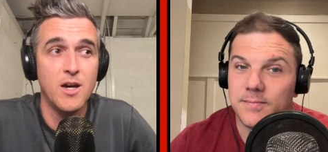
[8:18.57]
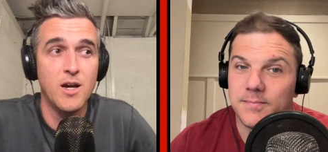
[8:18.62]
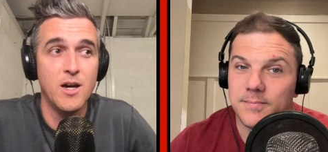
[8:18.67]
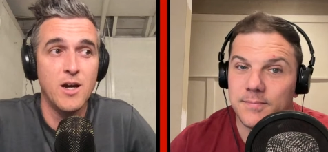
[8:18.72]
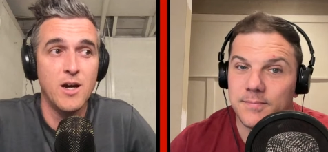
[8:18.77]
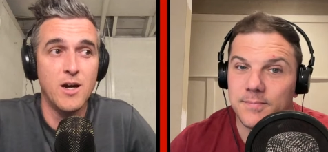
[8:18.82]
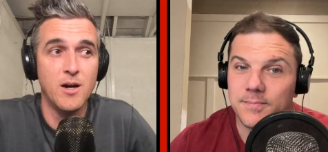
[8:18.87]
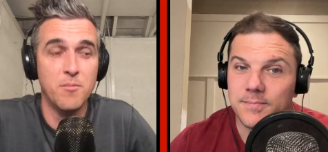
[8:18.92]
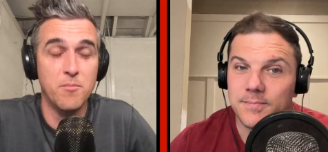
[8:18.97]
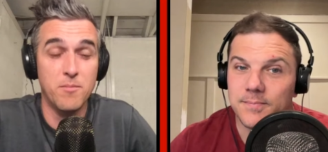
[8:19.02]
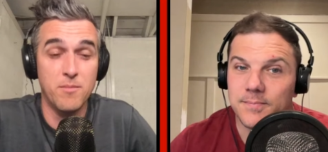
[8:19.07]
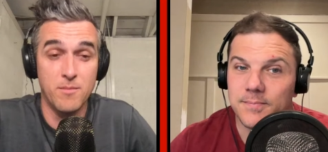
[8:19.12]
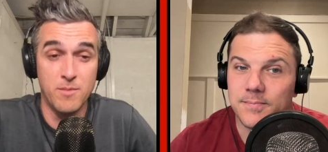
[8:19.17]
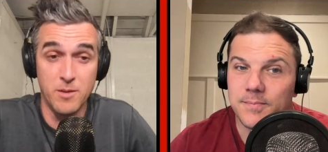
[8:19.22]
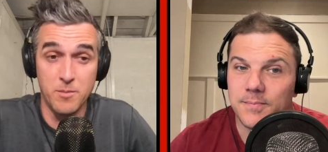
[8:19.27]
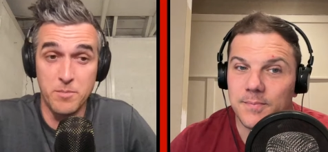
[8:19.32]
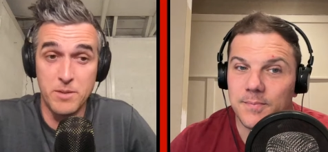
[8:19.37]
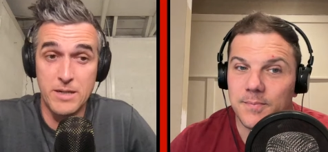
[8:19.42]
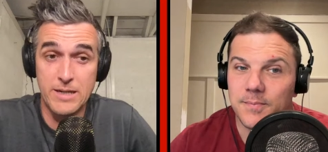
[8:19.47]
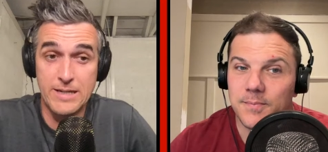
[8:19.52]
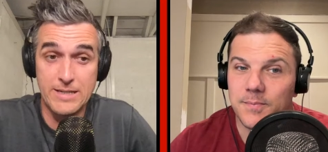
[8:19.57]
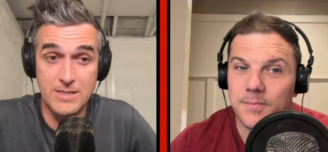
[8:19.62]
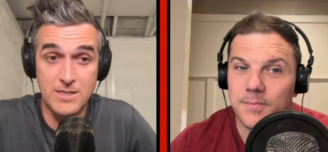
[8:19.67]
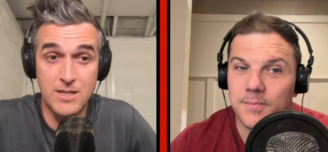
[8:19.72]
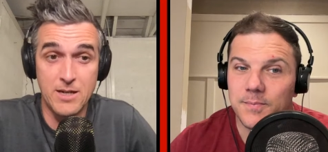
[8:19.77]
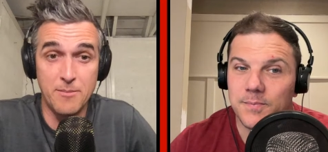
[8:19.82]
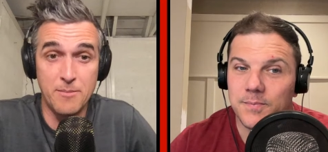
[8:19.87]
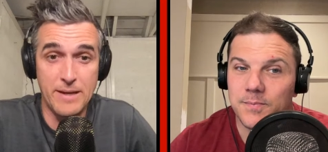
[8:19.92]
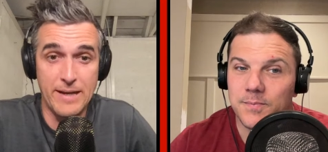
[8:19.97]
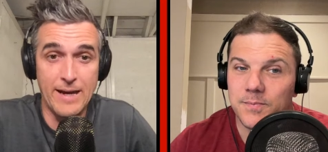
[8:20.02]
Speaker 1: um, the bucket's
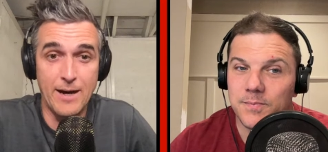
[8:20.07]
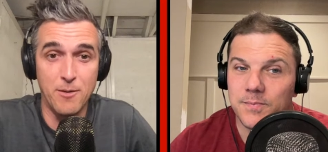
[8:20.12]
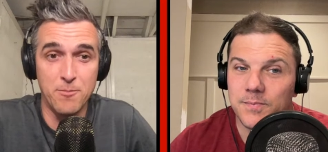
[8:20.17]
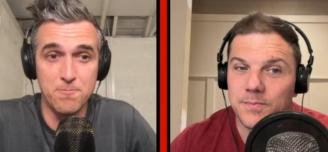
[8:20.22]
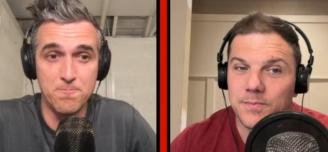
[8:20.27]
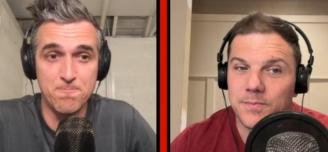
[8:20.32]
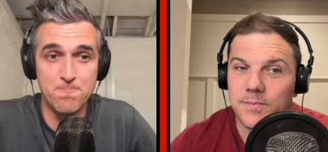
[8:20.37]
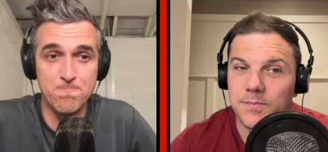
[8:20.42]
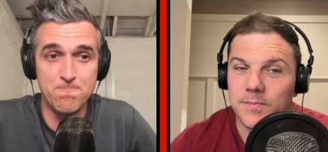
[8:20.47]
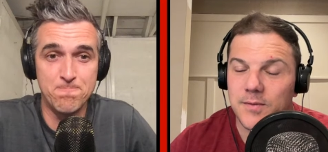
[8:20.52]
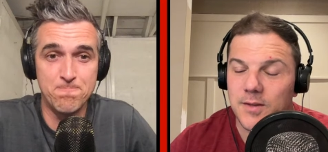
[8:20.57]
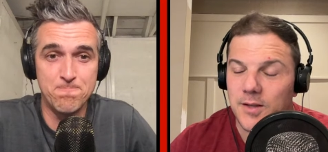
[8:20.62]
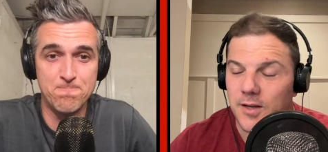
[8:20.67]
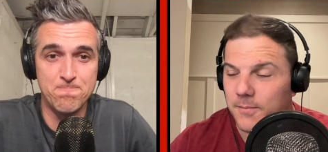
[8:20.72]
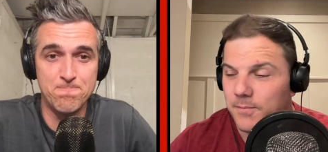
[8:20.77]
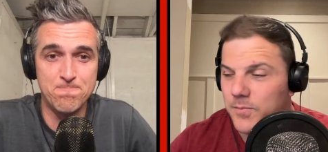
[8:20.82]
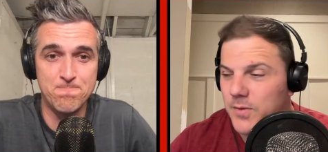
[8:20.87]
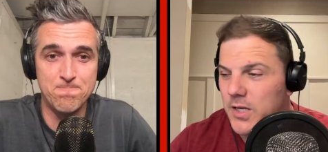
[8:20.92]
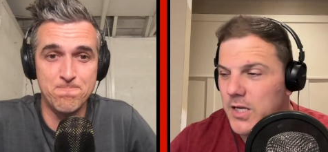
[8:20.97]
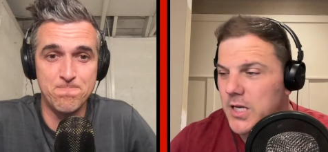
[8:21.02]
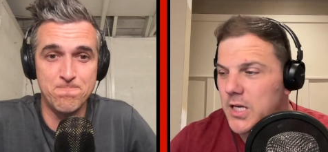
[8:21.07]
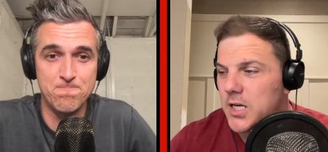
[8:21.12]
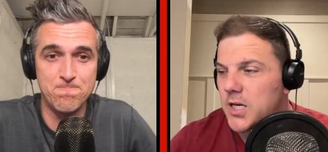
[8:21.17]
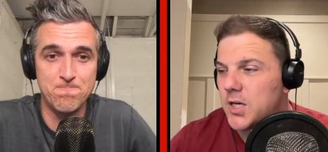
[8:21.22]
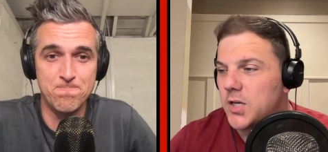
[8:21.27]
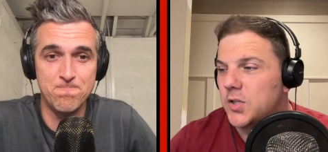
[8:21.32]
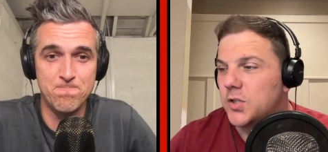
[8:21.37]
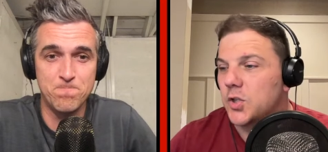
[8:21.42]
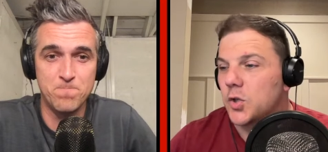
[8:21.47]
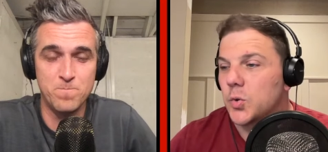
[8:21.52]
coming
Speaker 2: out. Yeah.
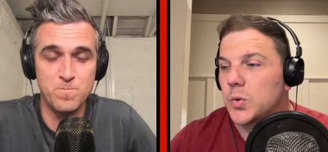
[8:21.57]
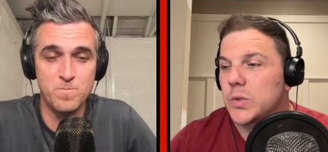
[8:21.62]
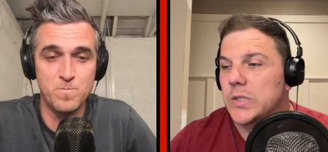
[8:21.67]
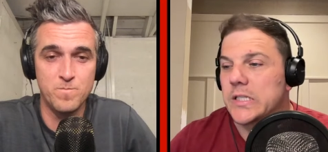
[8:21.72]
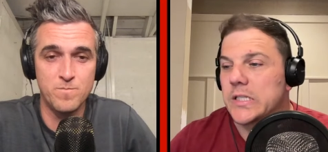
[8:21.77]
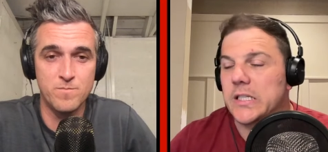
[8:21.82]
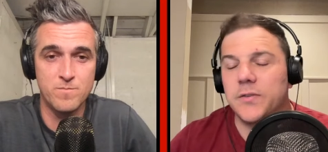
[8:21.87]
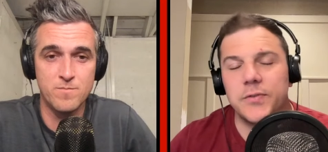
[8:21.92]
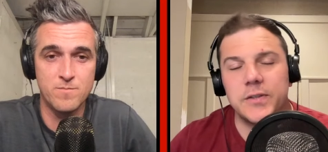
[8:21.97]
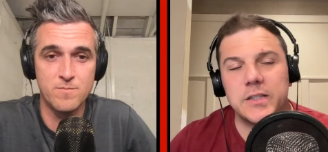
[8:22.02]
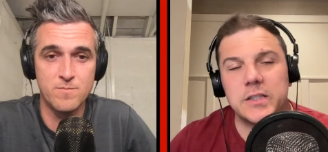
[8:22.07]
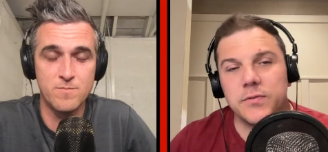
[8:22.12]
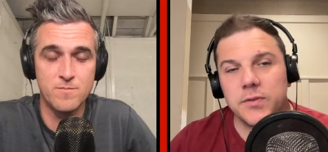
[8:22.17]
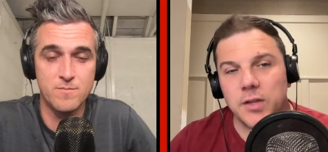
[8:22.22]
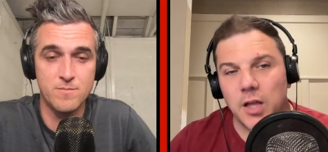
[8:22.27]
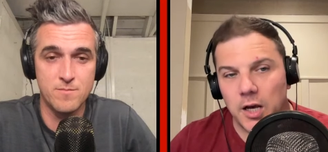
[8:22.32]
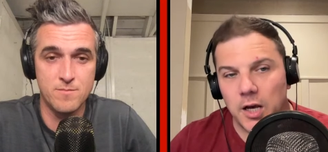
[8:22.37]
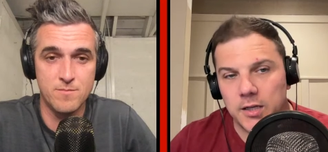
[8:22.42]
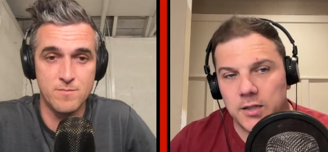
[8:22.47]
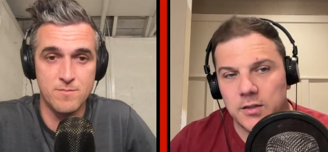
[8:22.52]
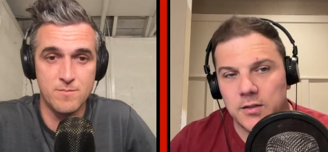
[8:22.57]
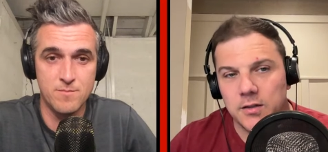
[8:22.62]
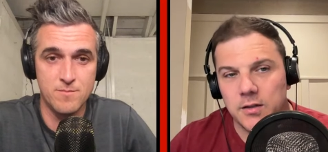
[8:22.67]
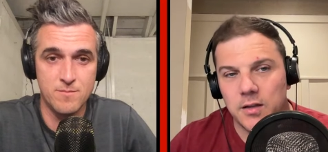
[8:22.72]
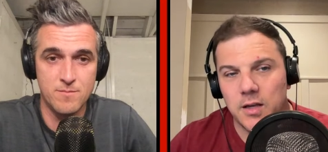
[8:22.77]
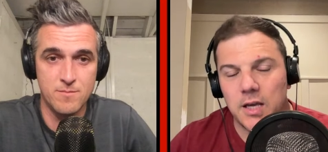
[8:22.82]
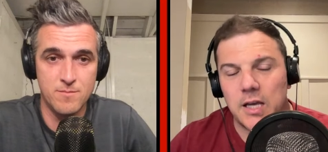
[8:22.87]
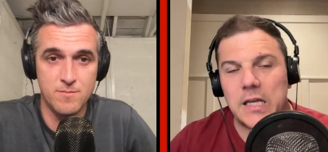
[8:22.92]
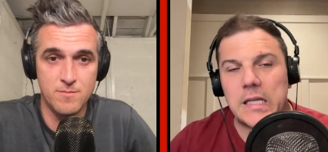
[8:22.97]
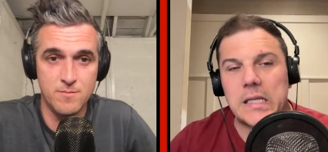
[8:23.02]
So defensive line
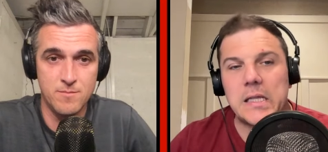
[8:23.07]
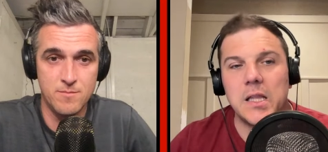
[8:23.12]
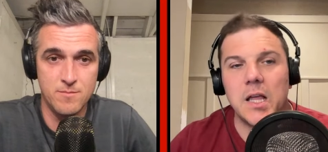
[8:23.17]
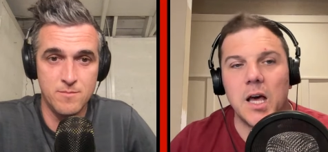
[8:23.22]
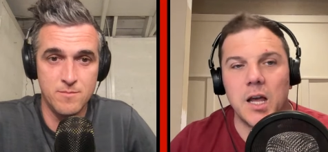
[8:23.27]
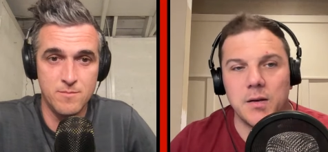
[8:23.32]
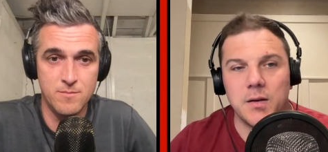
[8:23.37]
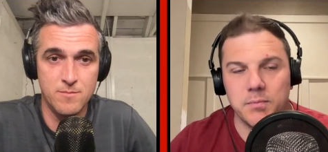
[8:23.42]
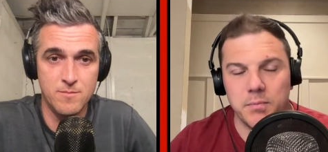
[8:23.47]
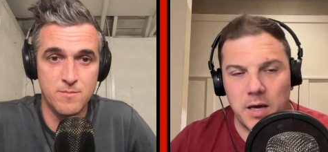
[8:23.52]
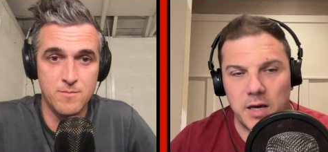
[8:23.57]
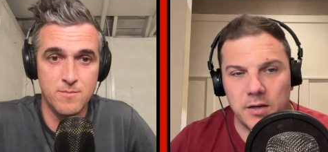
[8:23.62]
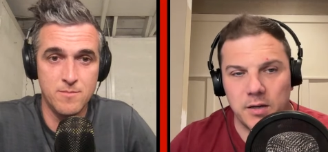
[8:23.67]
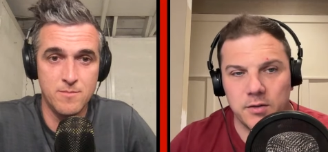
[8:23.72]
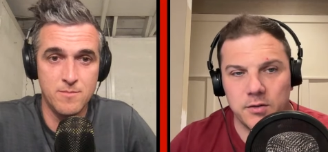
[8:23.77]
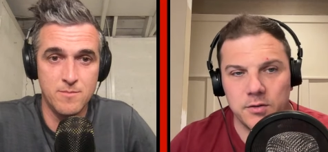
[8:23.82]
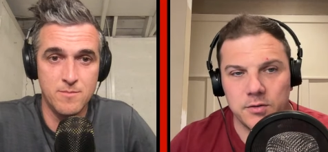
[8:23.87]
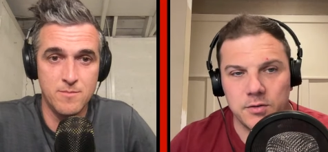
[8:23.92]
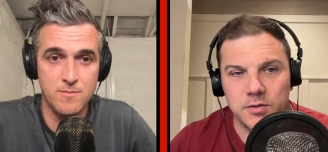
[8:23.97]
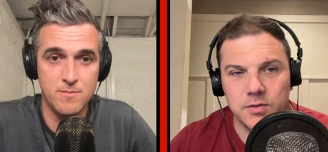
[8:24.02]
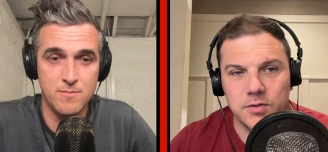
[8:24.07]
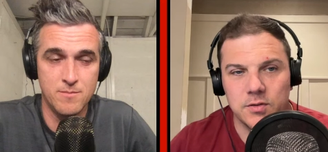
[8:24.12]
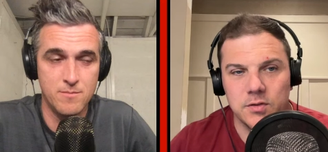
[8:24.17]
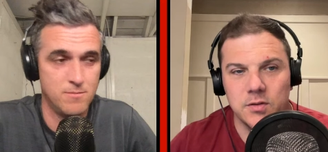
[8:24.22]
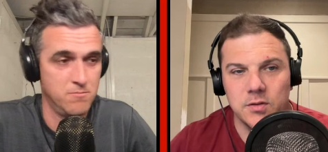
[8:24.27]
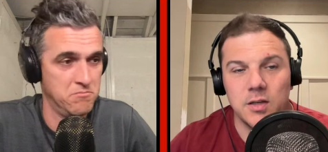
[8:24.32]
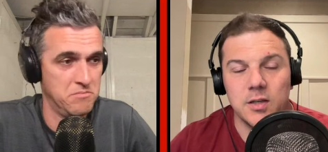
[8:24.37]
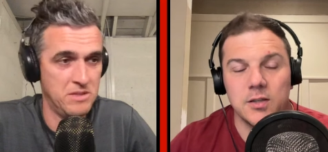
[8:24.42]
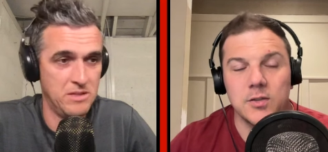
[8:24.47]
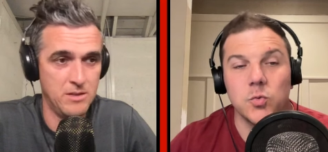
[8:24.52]
and linebackers
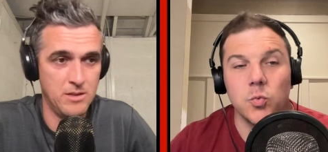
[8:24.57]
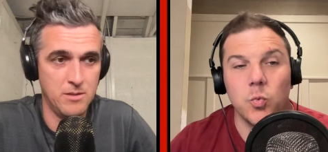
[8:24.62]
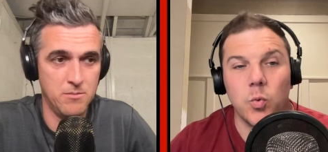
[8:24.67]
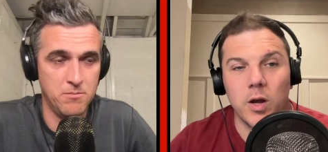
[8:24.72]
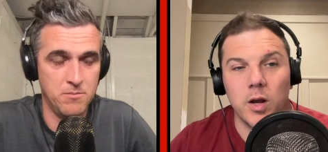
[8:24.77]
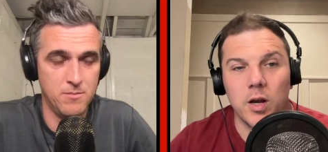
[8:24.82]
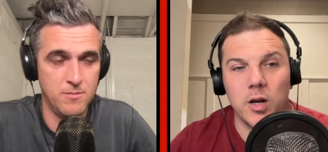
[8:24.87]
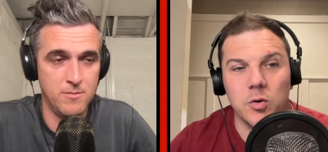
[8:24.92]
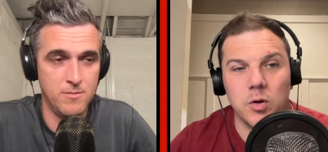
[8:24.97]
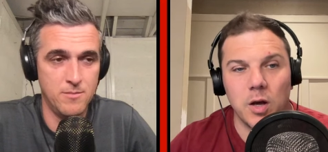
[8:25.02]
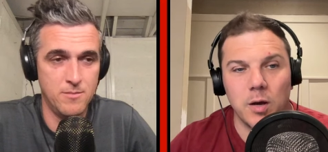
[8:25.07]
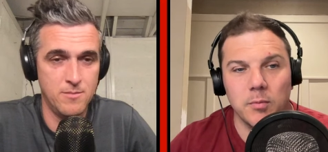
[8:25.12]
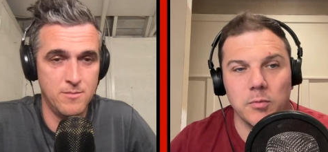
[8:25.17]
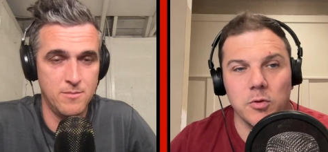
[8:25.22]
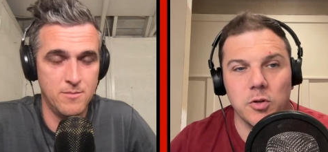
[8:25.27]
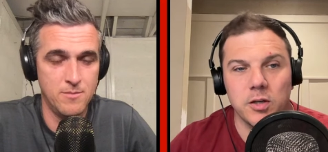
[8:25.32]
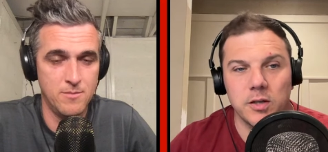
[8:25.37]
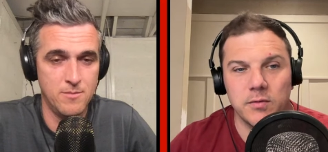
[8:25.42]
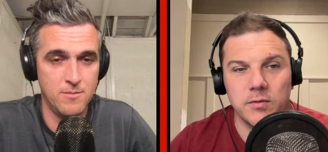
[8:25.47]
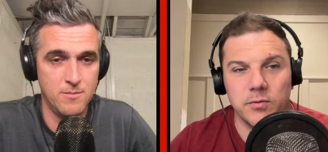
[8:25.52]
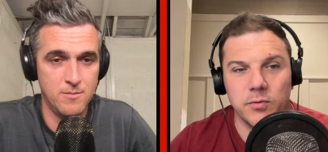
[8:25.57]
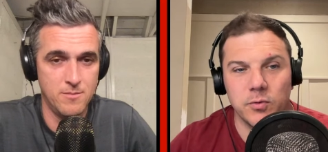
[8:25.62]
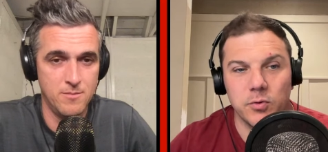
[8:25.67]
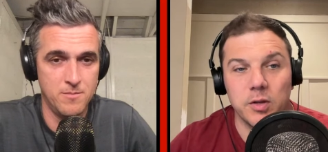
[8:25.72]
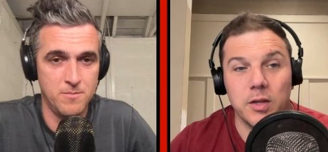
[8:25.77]
is where I'm looking for